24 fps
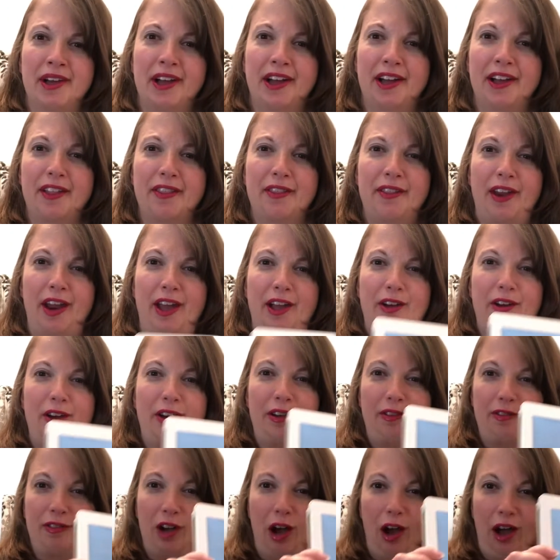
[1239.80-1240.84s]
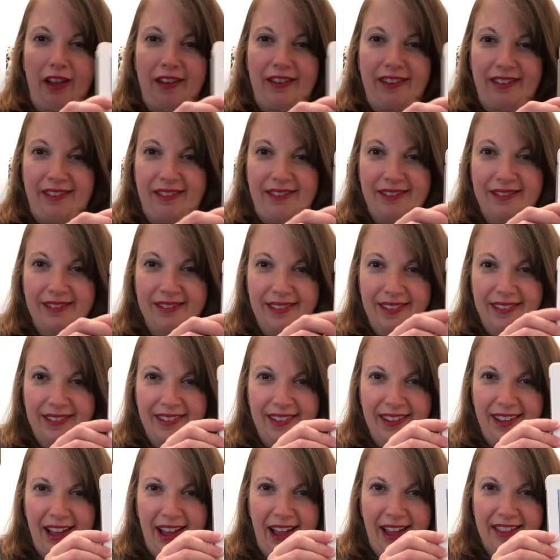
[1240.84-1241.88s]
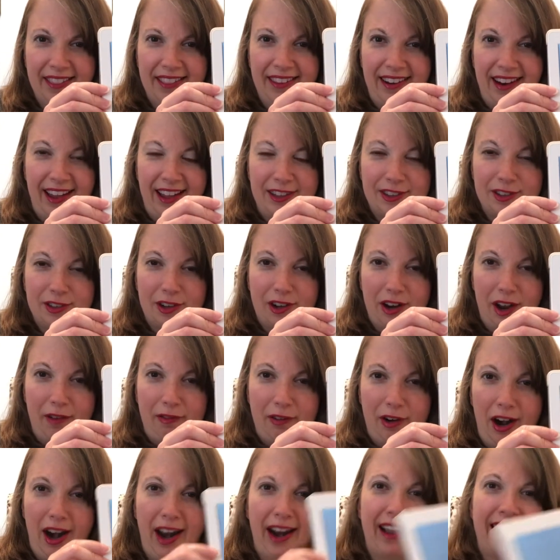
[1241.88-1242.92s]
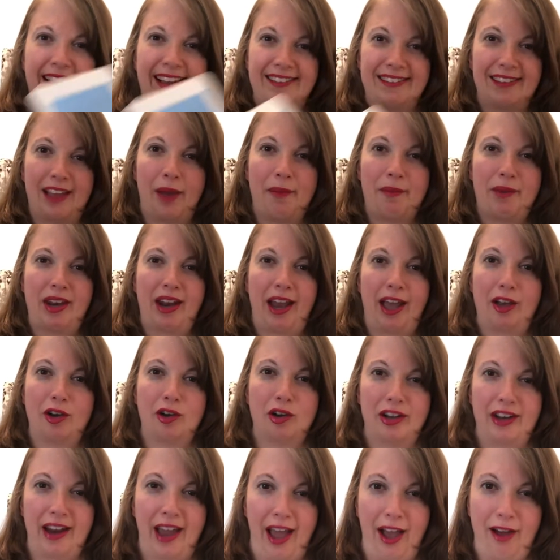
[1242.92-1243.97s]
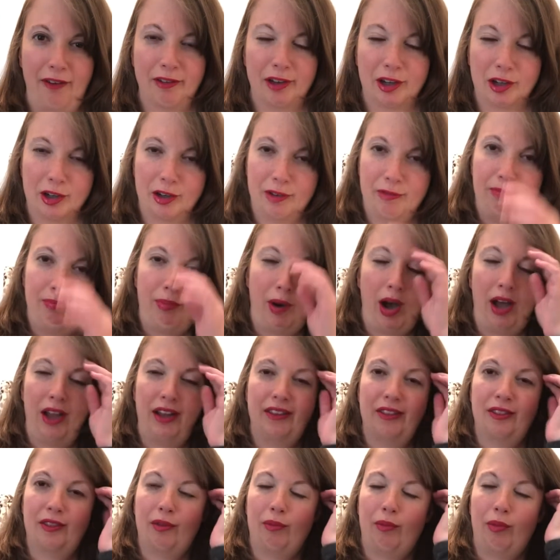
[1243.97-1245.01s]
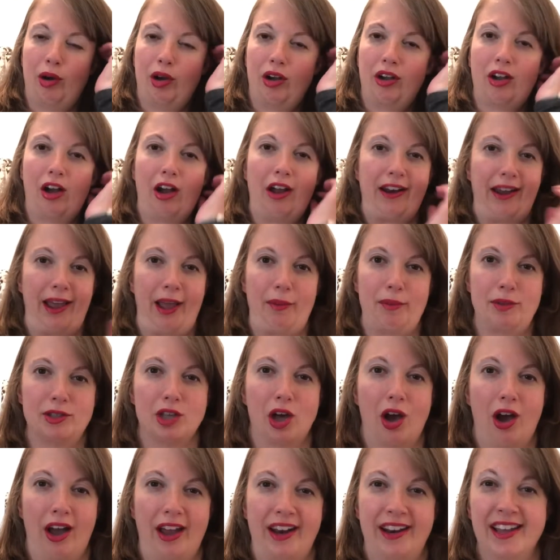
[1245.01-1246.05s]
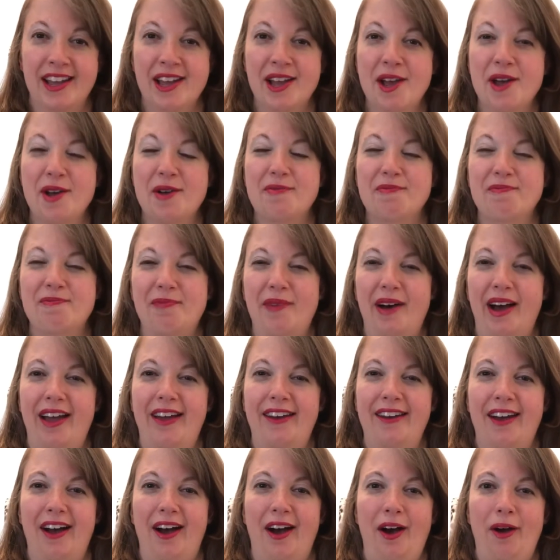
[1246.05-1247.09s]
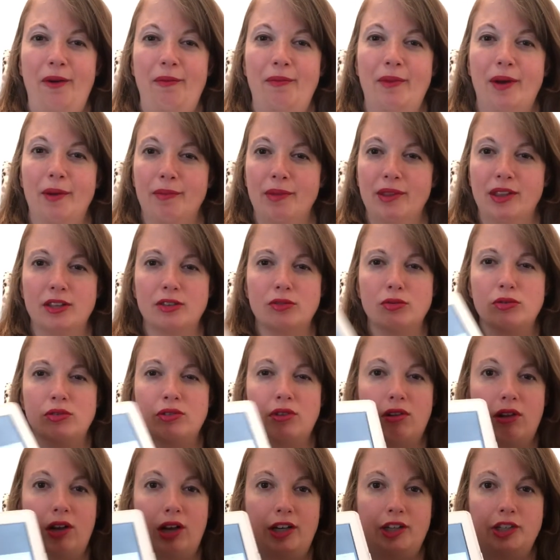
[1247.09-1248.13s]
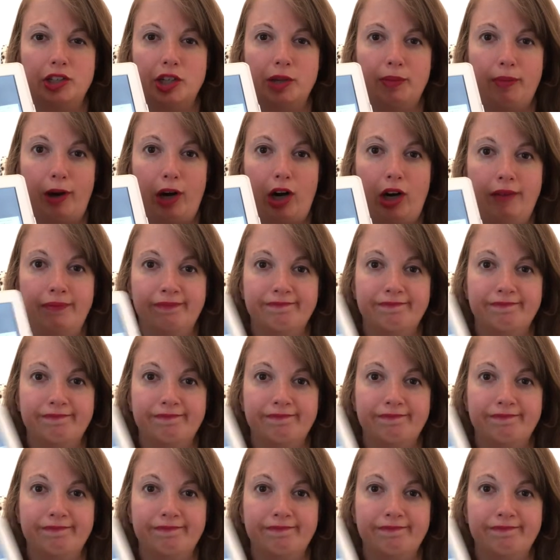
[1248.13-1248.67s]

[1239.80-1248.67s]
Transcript: that I could have gotten the nicer cover, and I guess I could have bought the book on Amazon, but this was a lot cheaper.